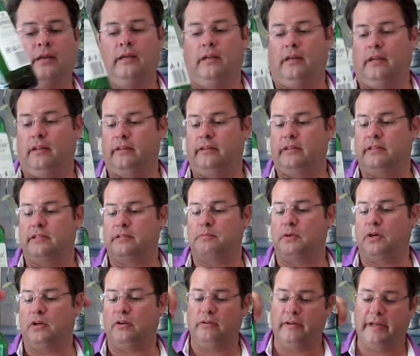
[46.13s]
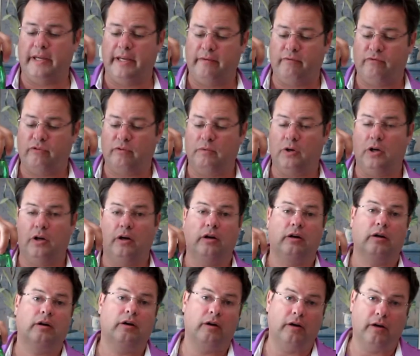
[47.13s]
This bottle came from Hong
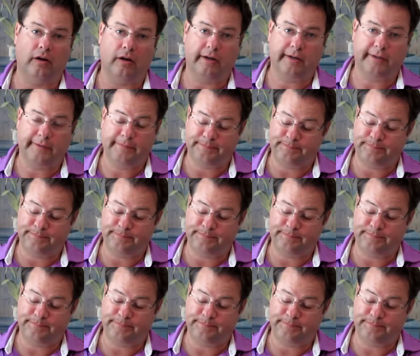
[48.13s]
Kong.